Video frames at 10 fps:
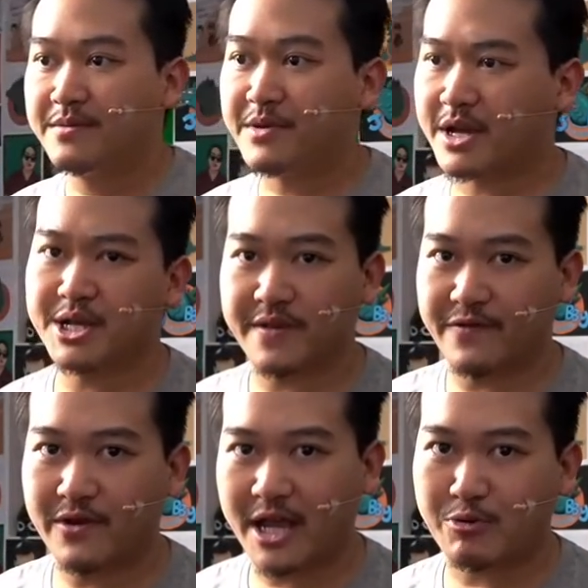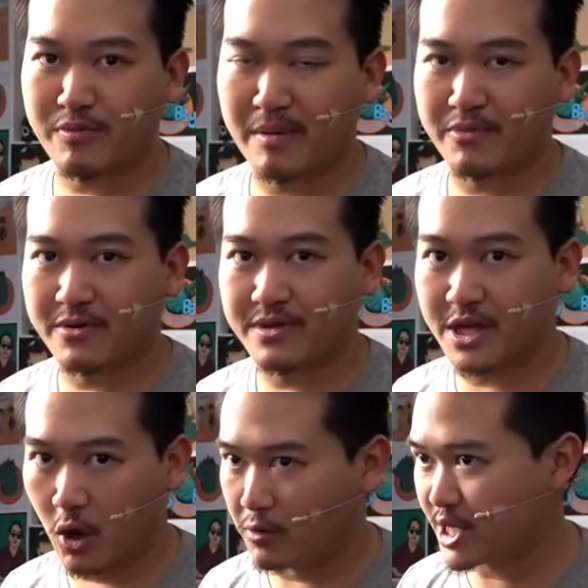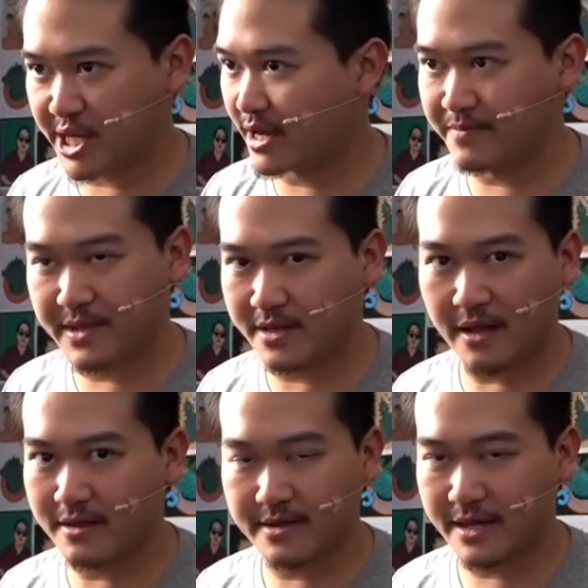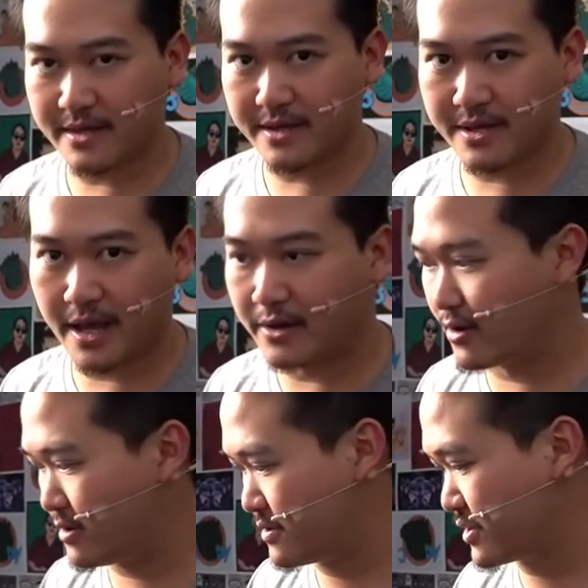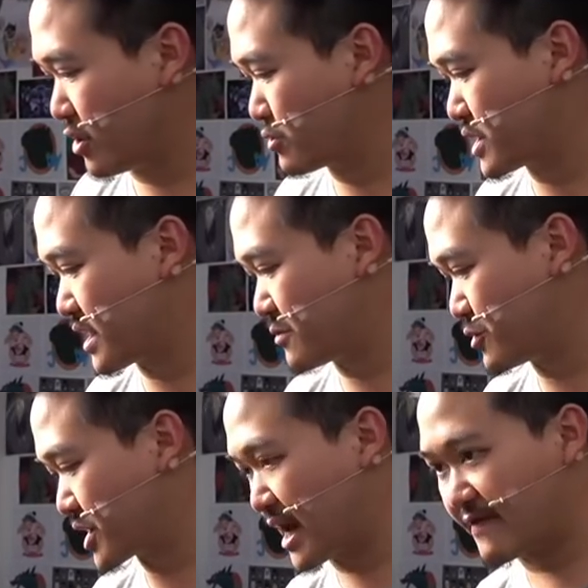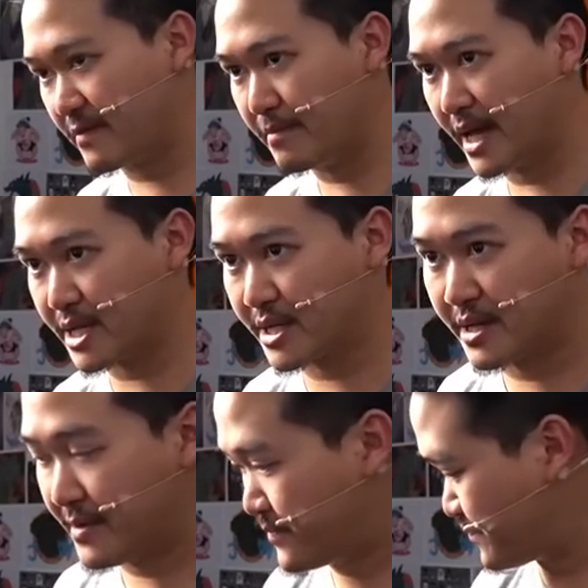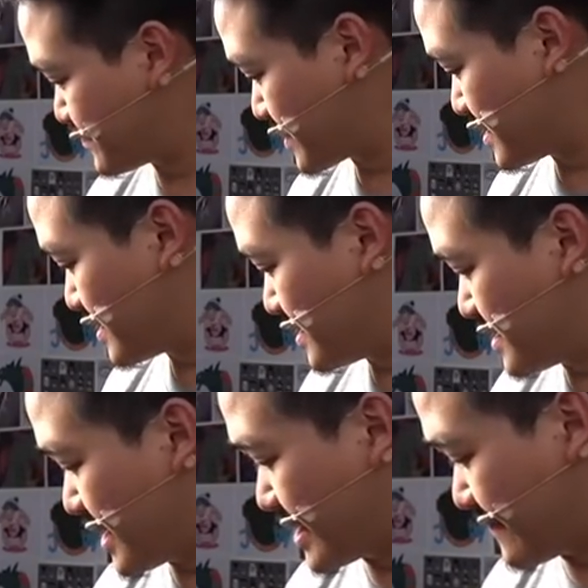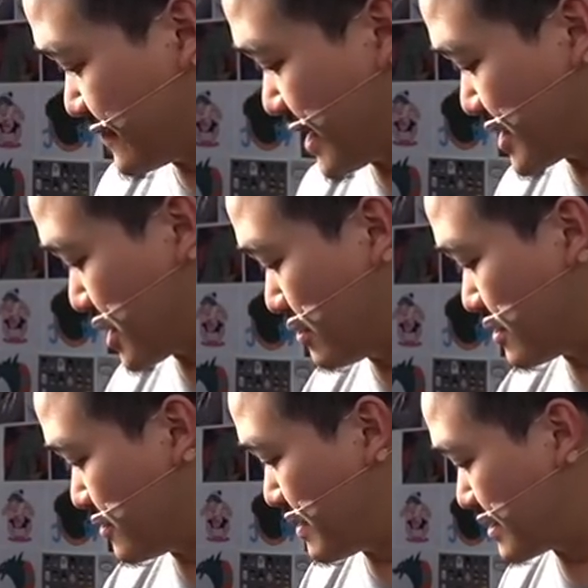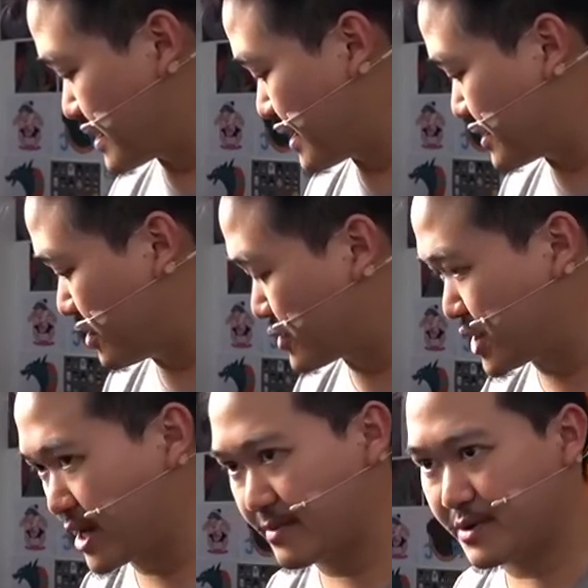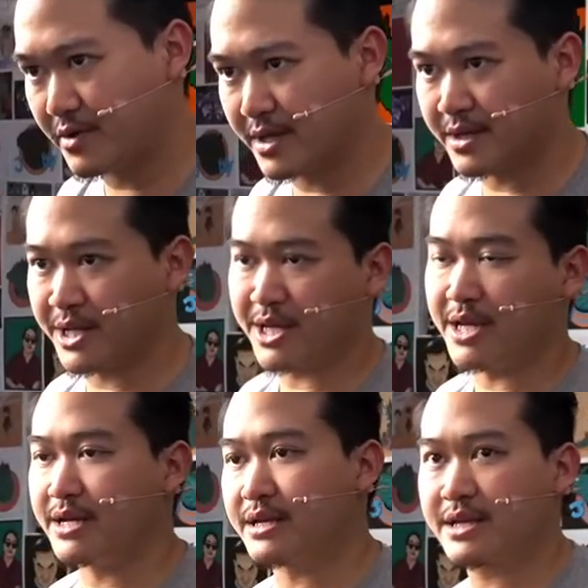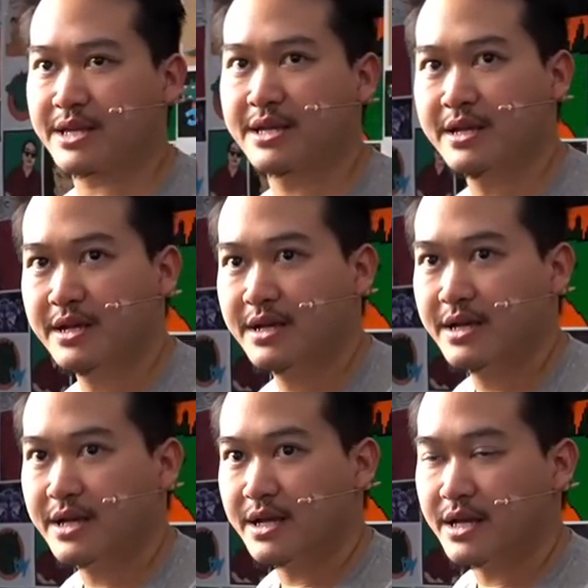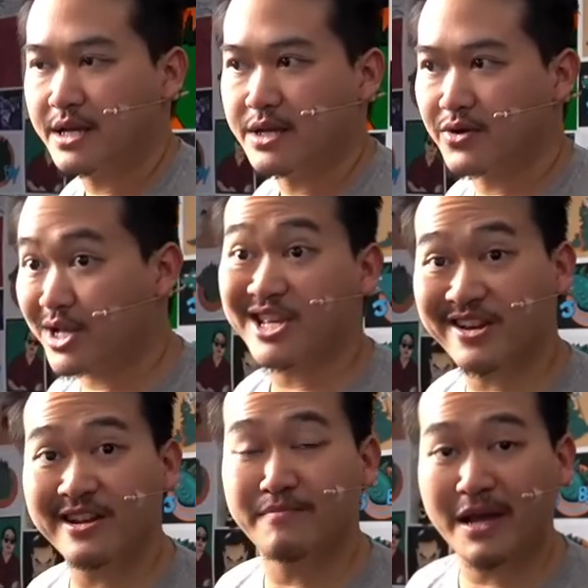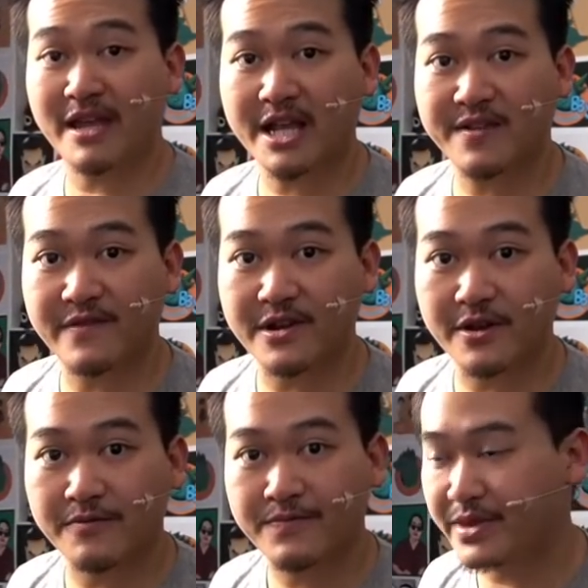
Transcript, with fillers: Because if you guys remember, the old setup did not look like this at all. The old setup was kind of a mess. And if you guys don't know about that, the old setup, you can see it. You can see it in my nice video.